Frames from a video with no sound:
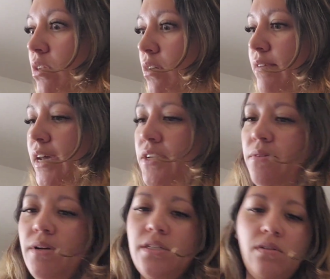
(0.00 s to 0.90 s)
love Andy
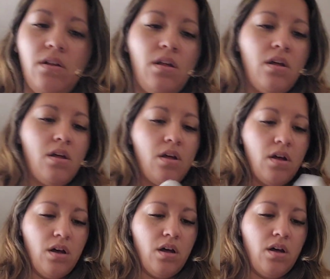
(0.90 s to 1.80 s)
Russell.
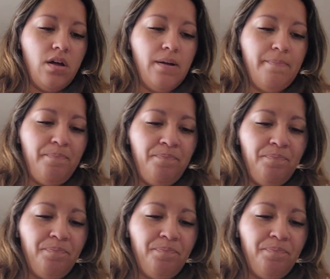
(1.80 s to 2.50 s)
And